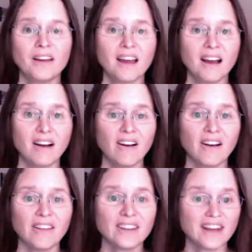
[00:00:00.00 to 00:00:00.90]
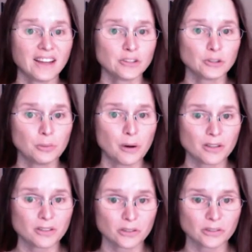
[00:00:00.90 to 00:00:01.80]
on the National
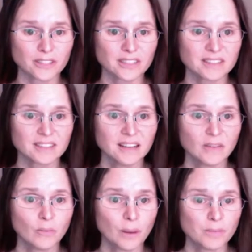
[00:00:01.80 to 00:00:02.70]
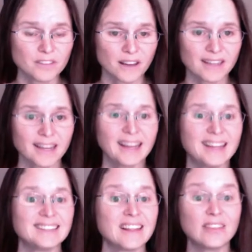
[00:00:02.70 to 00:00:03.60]
Park Service website,
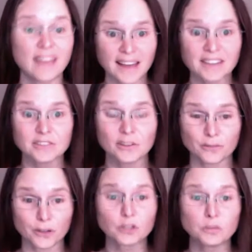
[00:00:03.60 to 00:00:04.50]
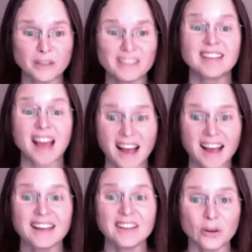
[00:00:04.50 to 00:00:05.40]
and that is the first place
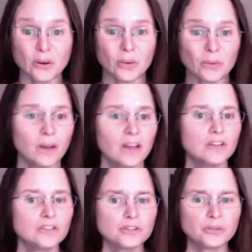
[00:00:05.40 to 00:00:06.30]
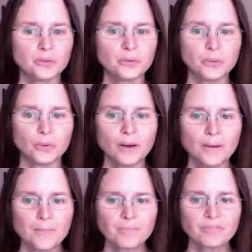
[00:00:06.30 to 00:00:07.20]
I go to
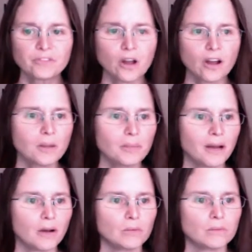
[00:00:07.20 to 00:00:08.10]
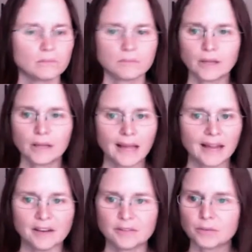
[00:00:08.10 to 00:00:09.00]
talk about and